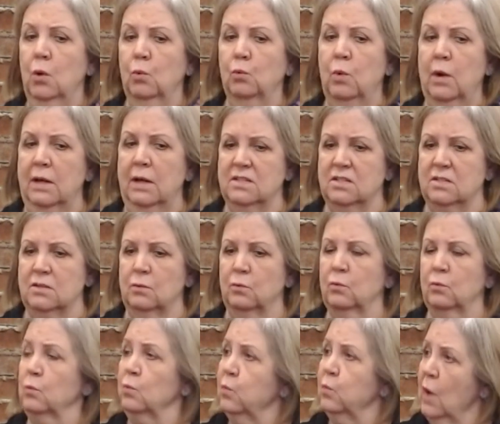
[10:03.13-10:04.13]
was
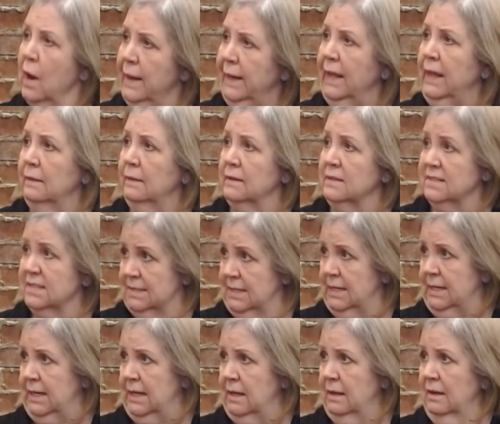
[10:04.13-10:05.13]
running the
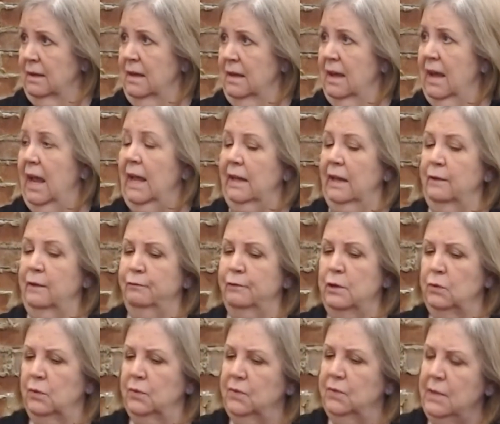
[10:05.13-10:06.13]
city. And if
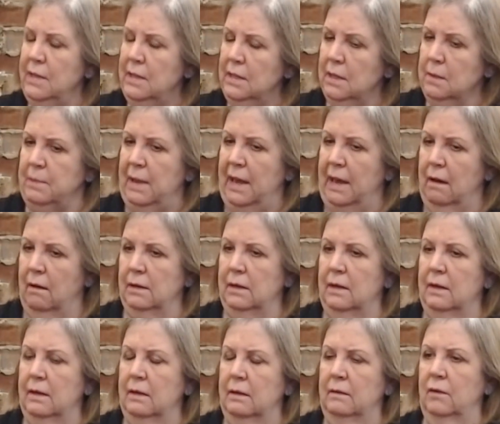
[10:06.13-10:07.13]
you think about
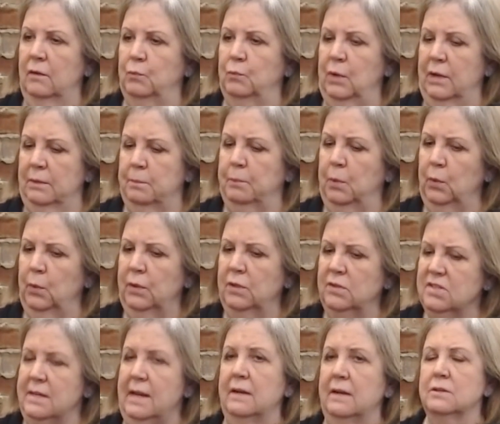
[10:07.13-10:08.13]
it, what it
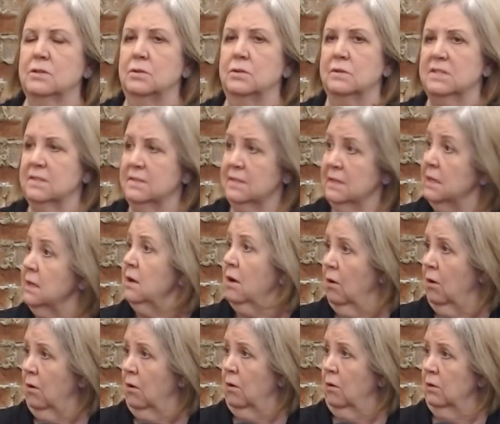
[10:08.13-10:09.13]
boils down to is City
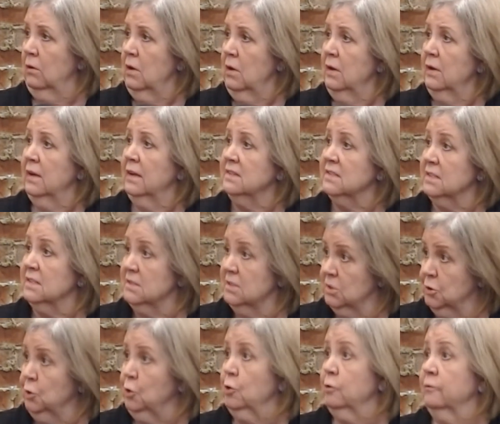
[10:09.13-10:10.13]
Hall is a
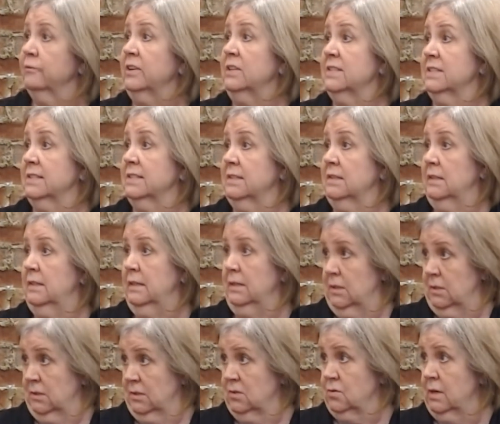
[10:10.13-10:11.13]
service
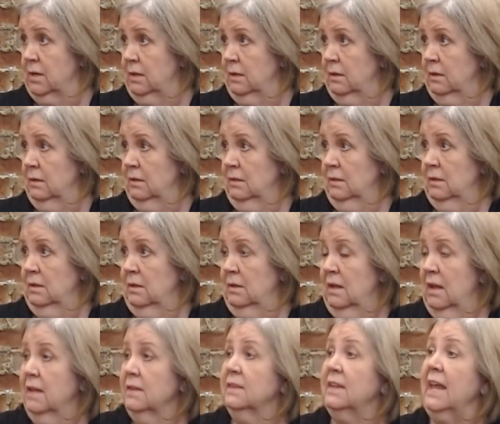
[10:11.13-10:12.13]
industry.
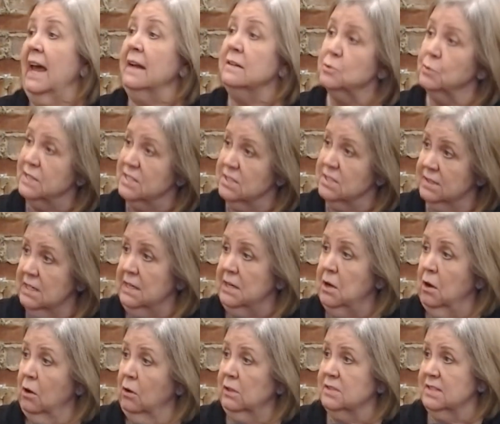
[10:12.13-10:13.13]
That's what City
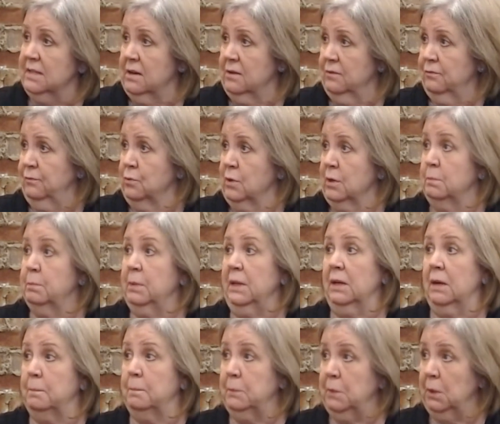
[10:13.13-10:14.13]
Hall is there for, to
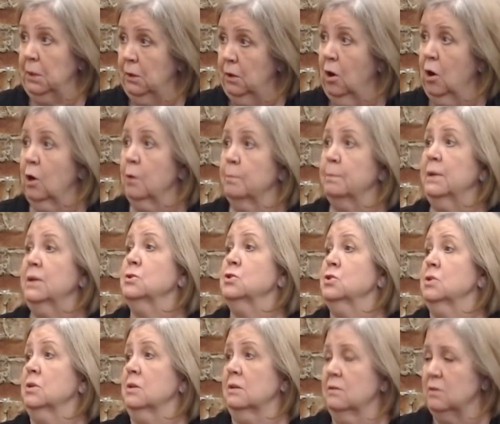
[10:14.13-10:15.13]
pick up the
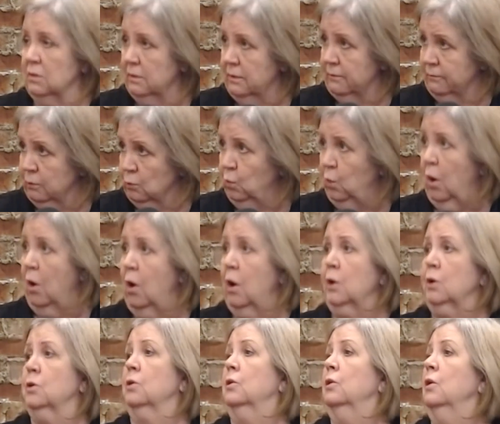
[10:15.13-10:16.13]
garbage, to deliver
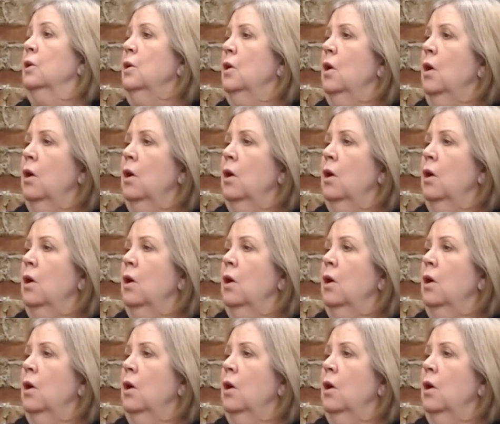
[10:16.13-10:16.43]
water,